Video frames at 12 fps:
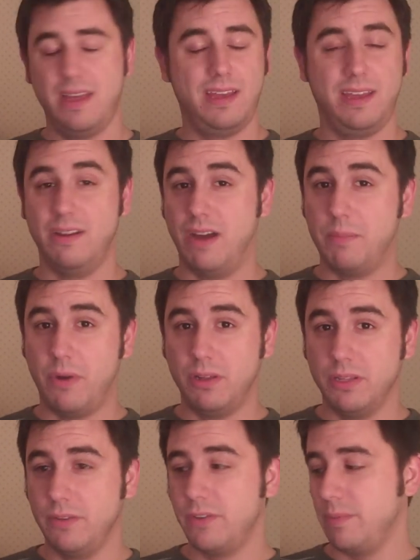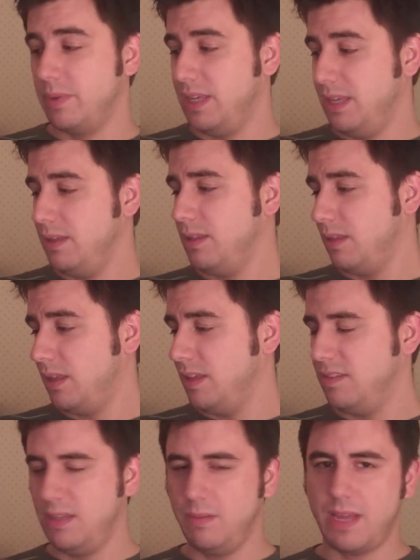you know, I'm all over it. But he
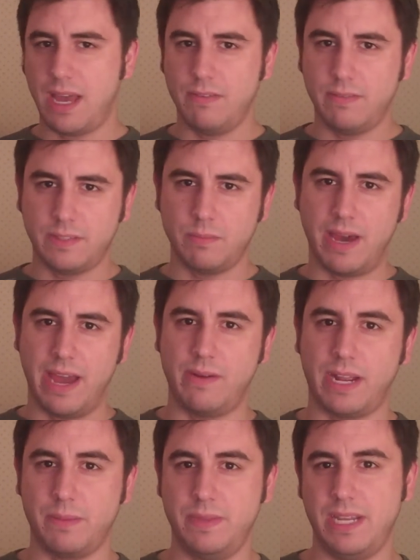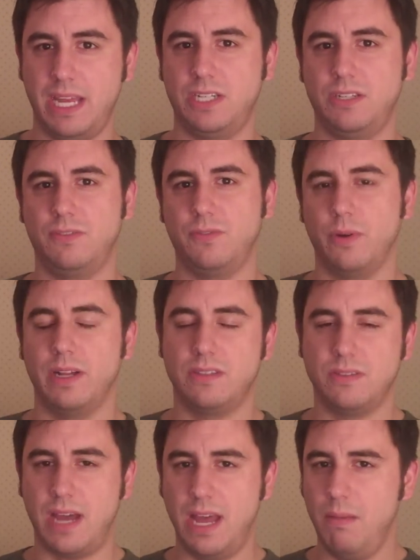seemed to have some high recommendations for it,
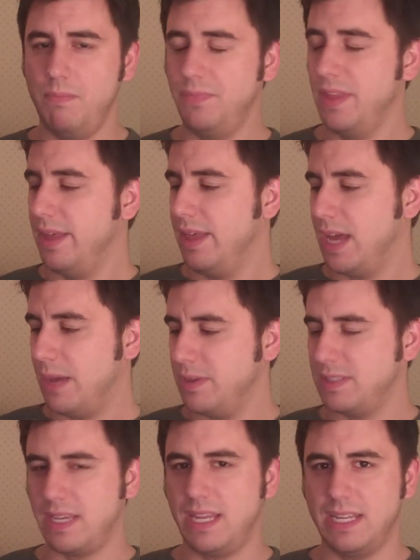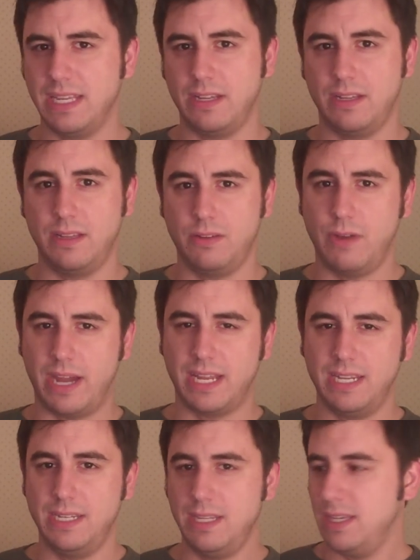so I'm excited to crack
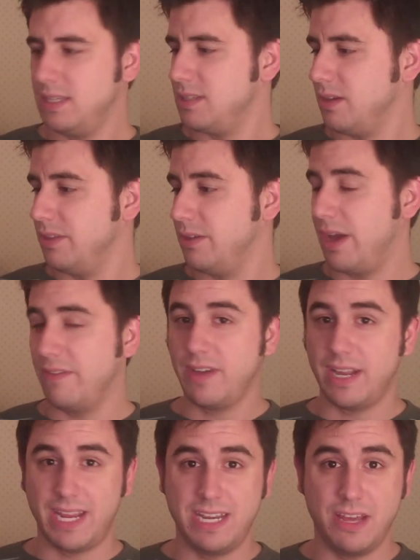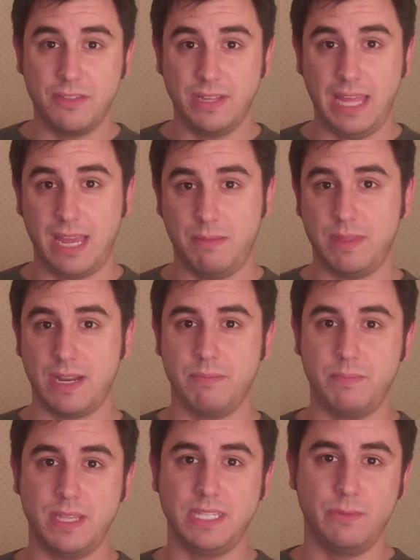into this, although I've got another game that I'm
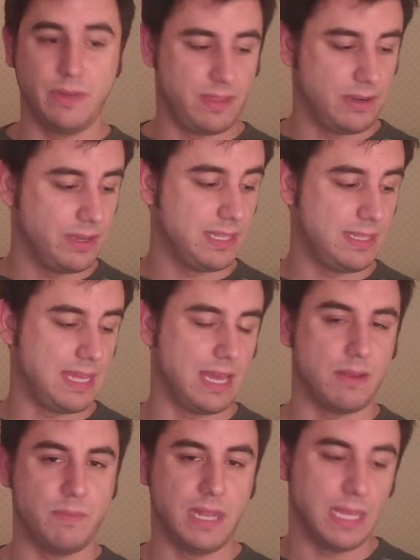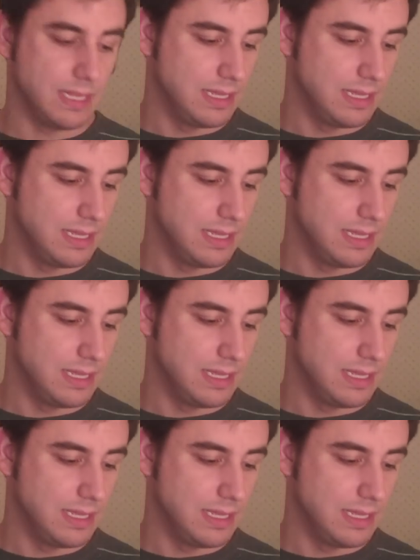busy with, and I'll get to that in a minute.